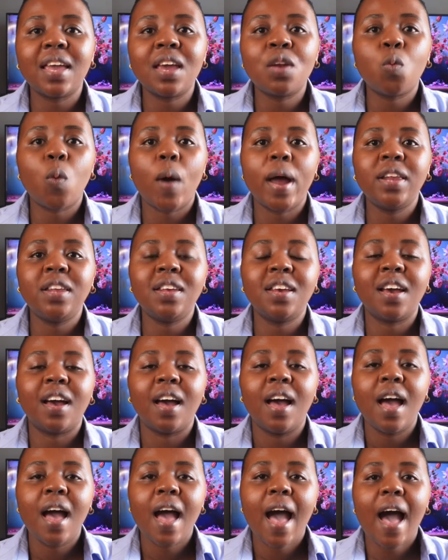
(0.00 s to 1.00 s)
in one year
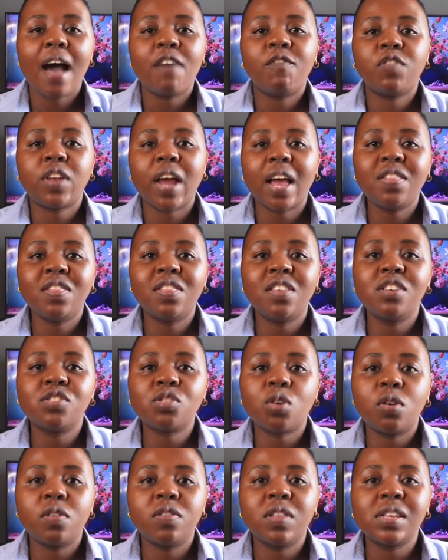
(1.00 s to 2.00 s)
I've done this,
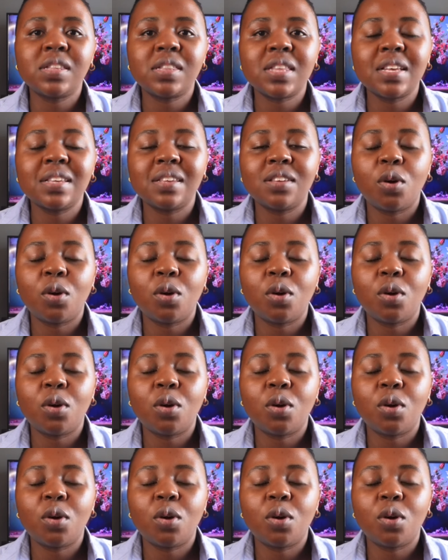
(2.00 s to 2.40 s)
all of these things,